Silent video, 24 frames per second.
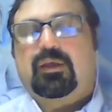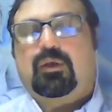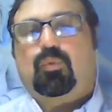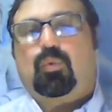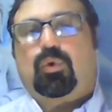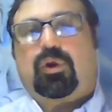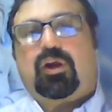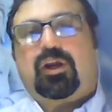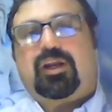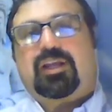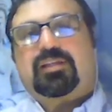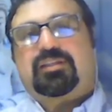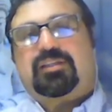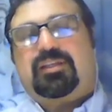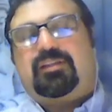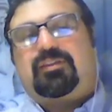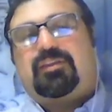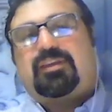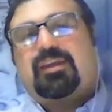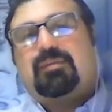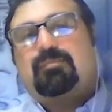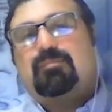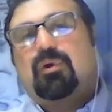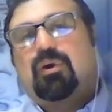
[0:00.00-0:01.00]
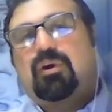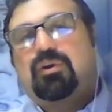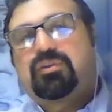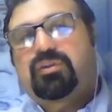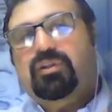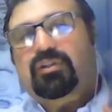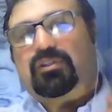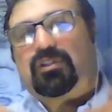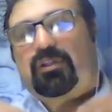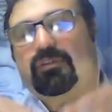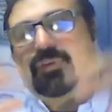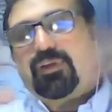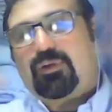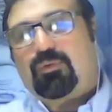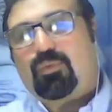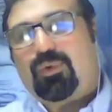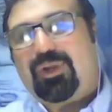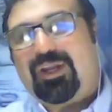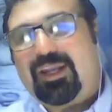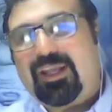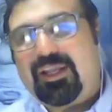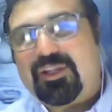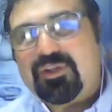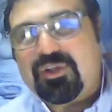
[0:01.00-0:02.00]
We're going to see the emergence of a
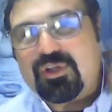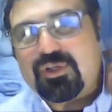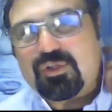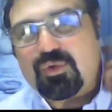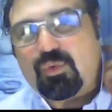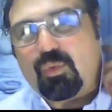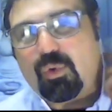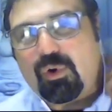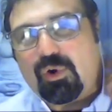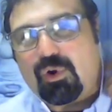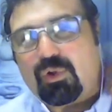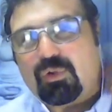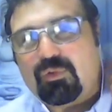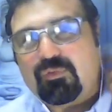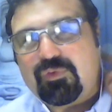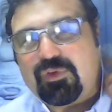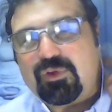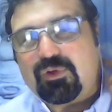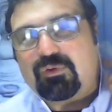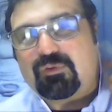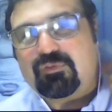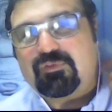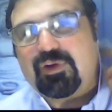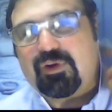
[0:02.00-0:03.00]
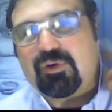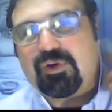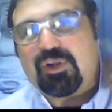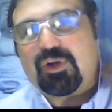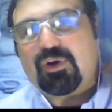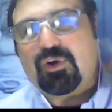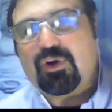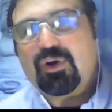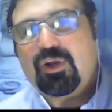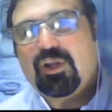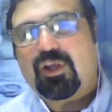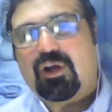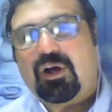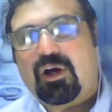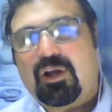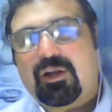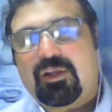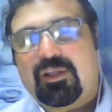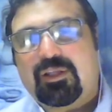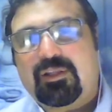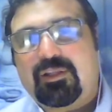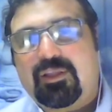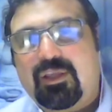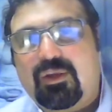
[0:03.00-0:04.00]
religious worldview very early
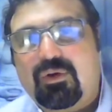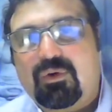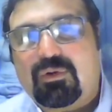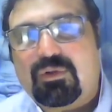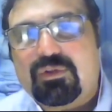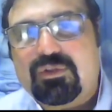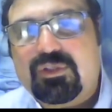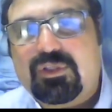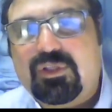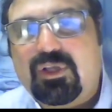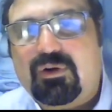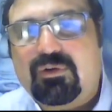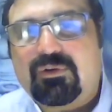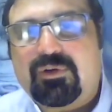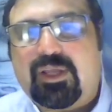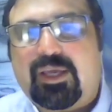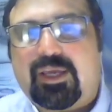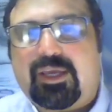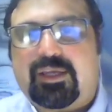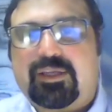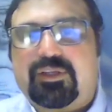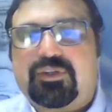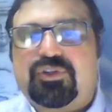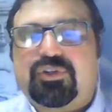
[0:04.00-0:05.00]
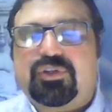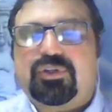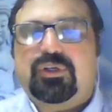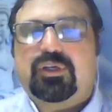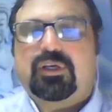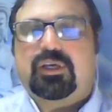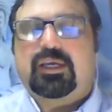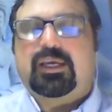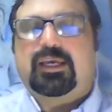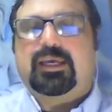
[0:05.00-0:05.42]
on in the Old Stone Age.